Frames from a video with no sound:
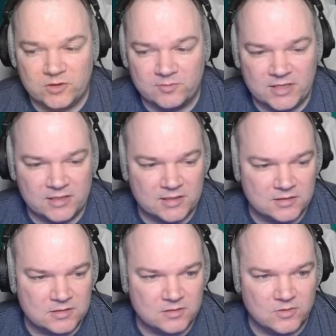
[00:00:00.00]
the main account,
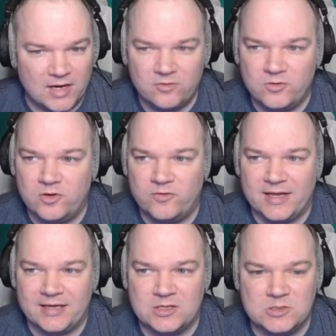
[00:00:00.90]
too. I don't know that I
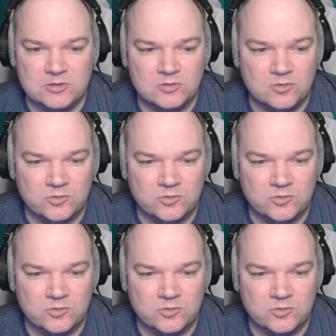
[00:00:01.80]
can do